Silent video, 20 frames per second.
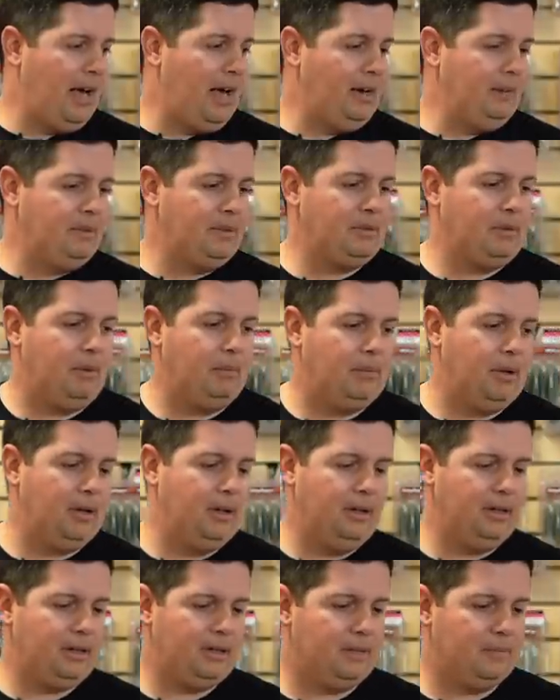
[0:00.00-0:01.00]
items from
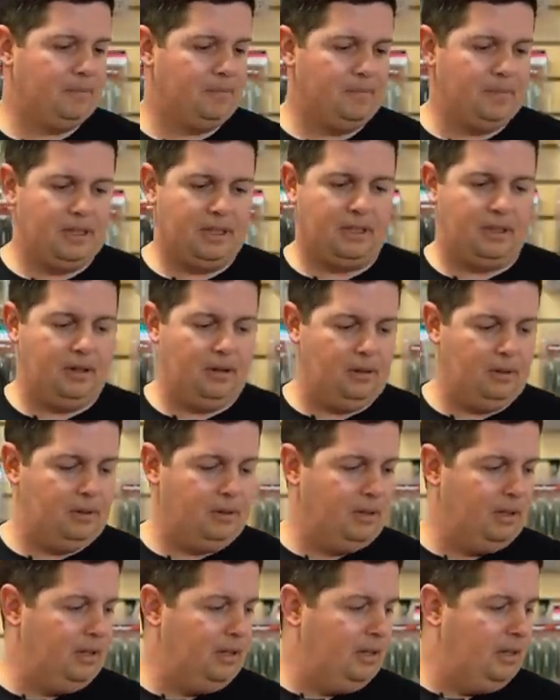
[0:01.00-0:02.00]
Hook.
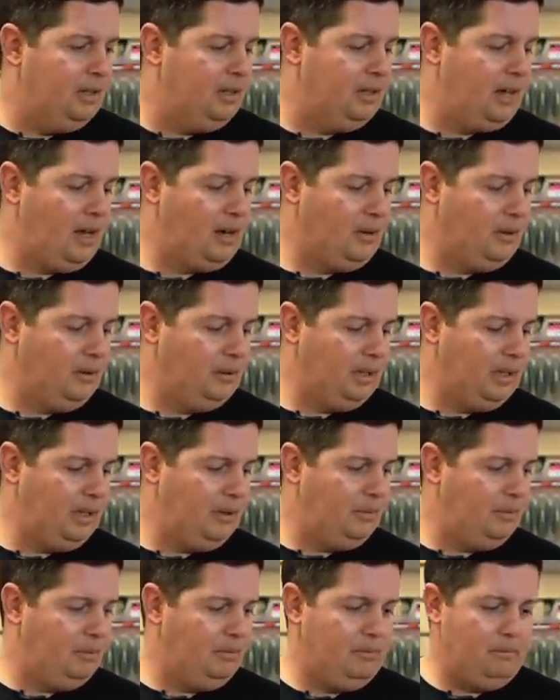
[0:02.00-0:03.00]
So not
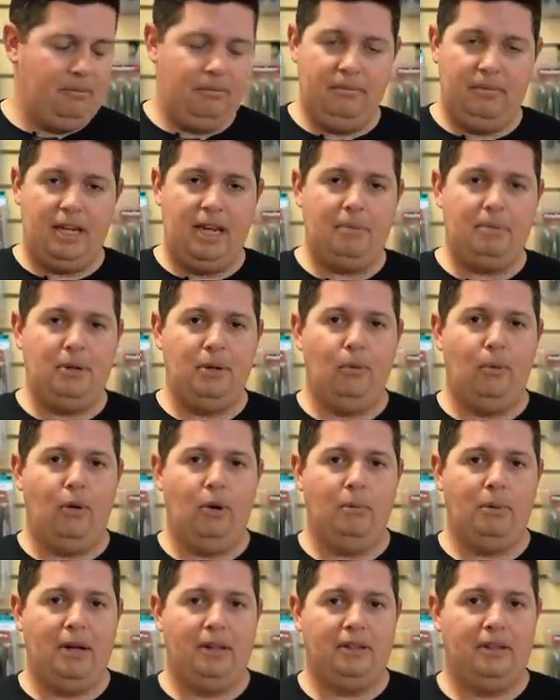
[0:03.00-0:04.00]
only keeping you
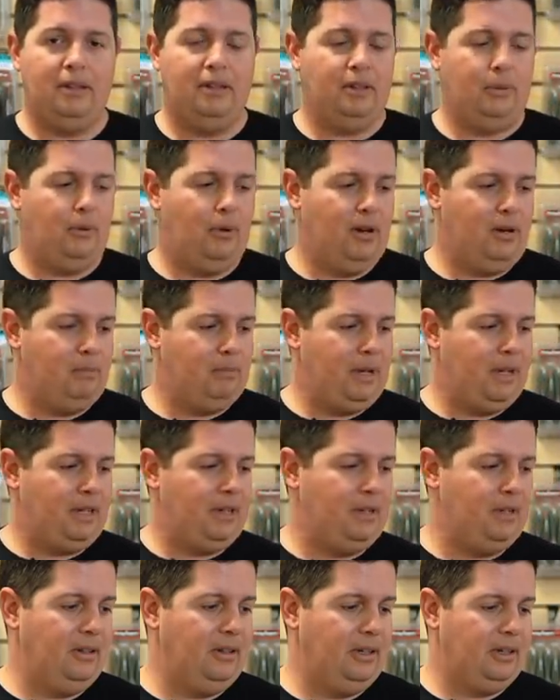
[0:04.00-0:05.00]
warm out there on the water,
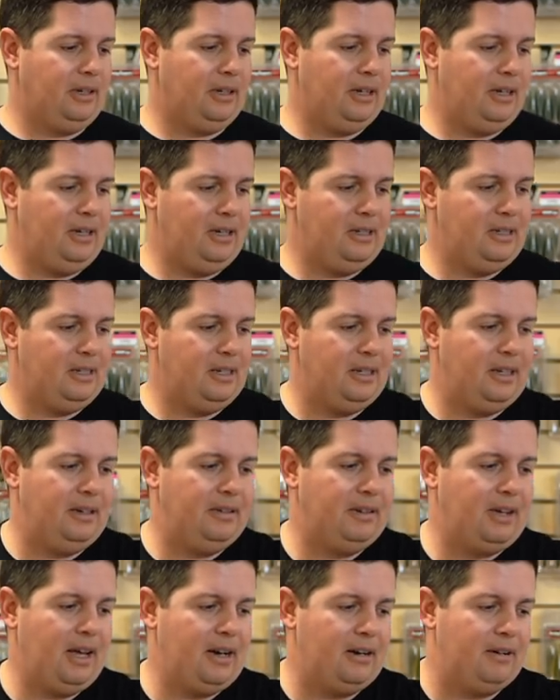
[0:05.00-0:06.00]
making you look good,
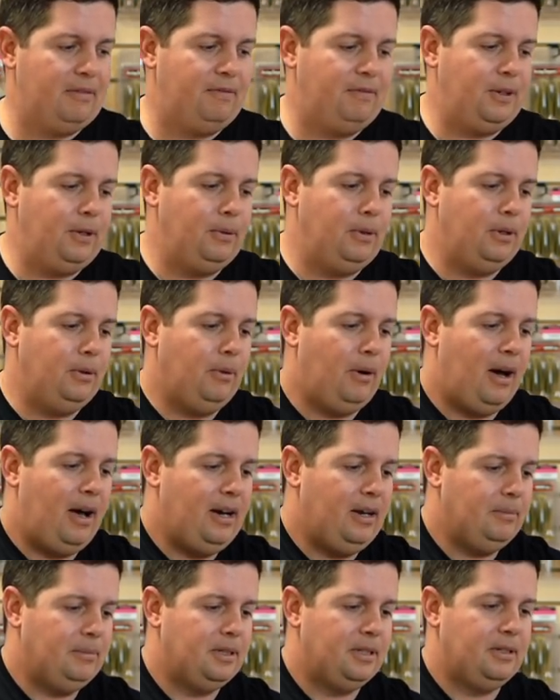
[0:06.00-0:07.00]
they've got a few new
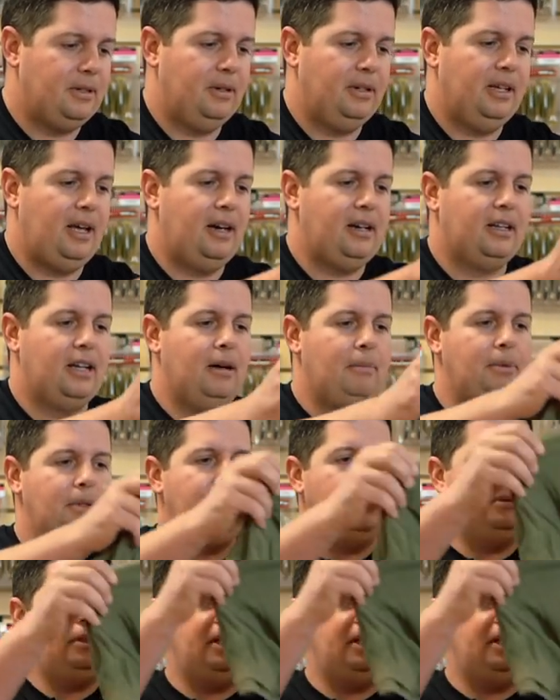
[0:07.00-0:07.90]
items. So they got a couple new